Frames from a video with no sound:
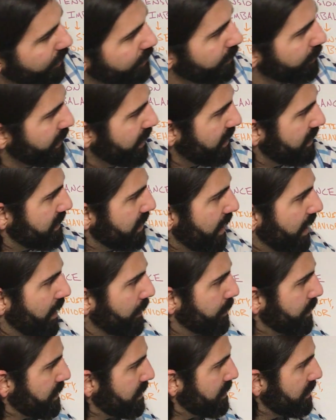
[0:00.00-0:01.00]
three
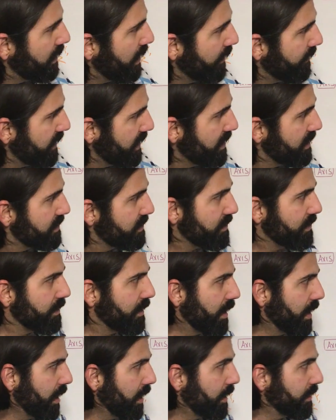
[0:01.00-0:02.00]
types of these
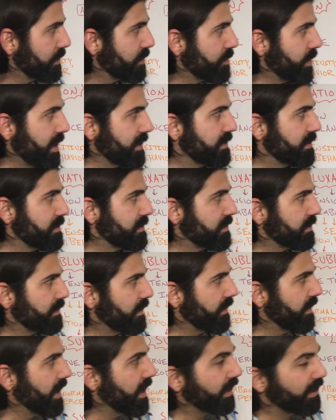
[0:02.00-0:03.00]
stresses
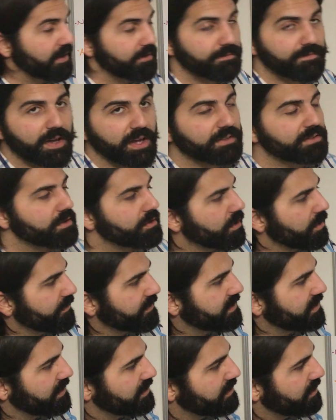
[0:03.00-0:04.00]
that can affect the nerve
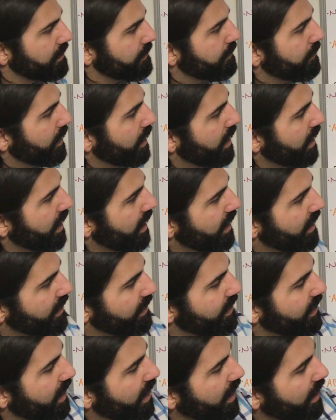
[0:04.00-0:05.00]
system,
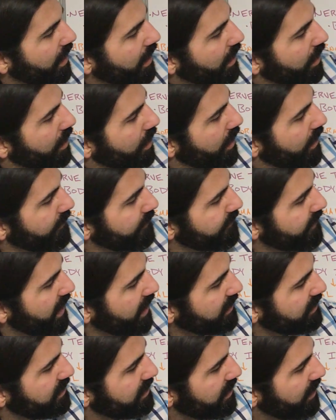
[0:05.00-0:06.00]
they
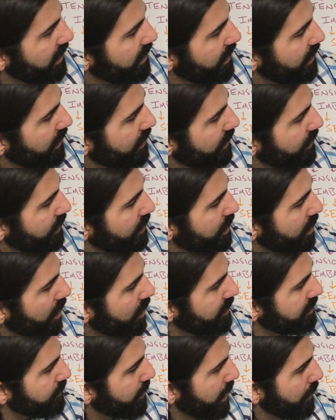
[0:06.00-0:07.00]
affect the
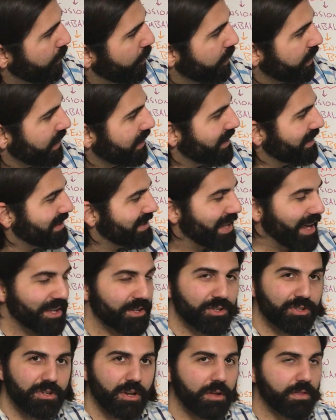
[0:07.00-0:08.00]
nerves by putting
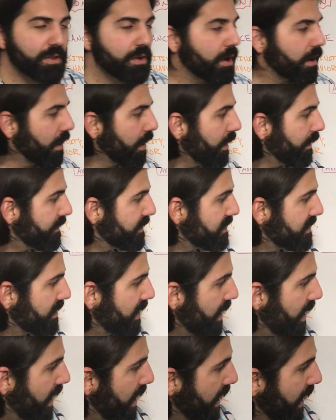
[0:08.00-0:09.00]
tension on the nerves
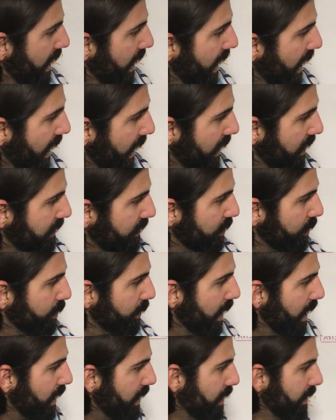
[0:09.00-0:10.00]
and
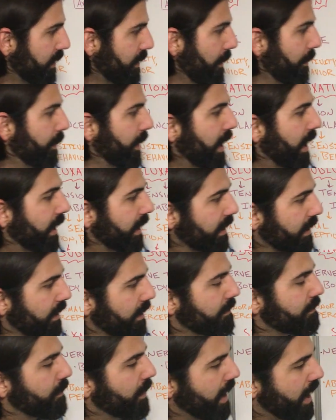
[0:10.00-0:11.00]
creating body
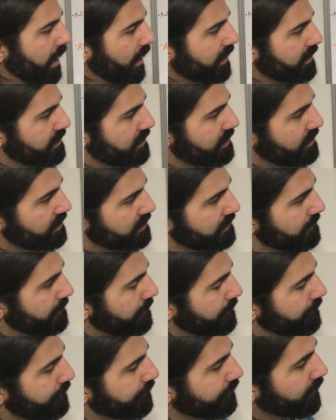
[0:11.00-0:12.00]
imbalance.
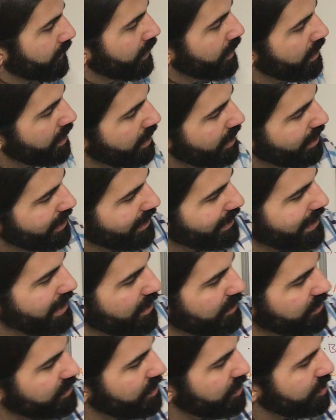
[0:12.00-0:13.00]
Now,
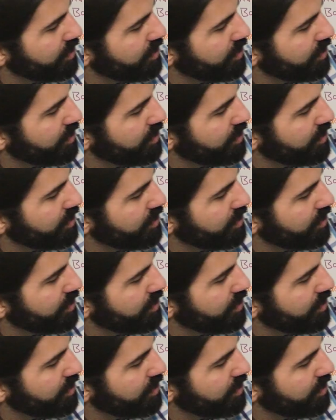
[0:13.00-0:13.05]
it's the